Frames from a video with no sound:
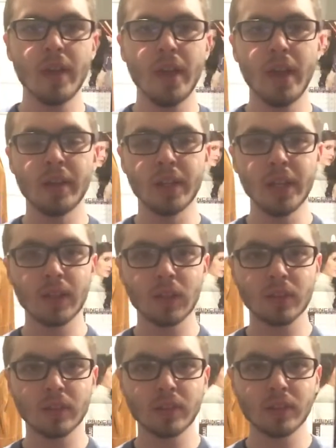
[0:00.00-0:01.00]
And
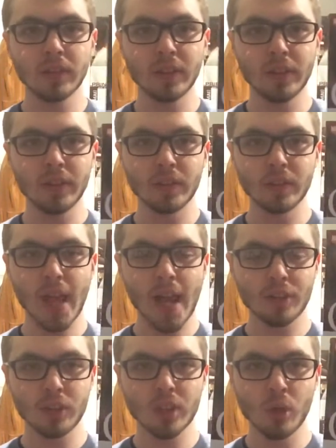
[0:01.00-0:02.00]
here, they
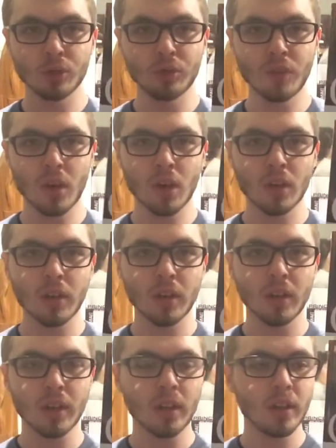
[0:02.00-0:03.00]
actually go as far
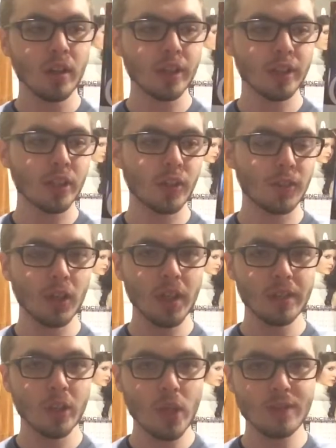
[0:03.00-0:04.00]
that
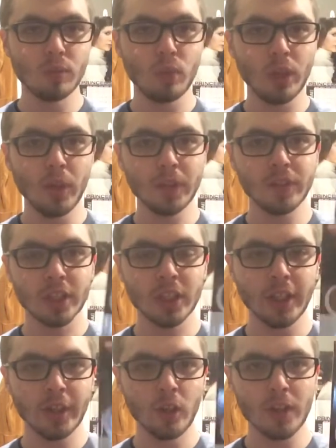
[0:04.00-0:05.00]
they're even willing to
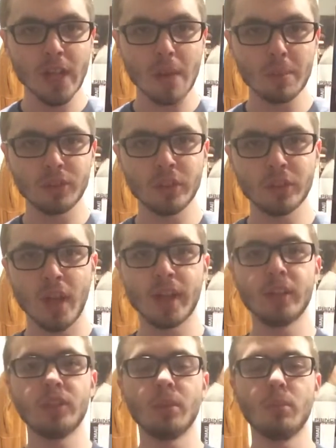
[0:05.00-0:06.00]
kill the opposite side
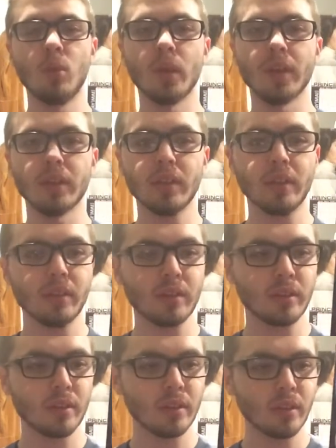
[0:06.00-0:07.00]
at some point.
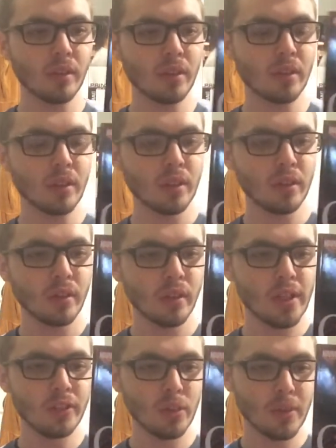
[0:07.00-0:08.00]

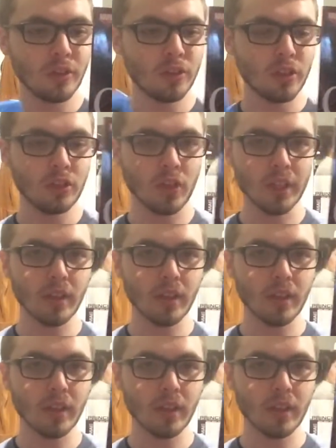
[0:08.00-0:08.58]
In some instances,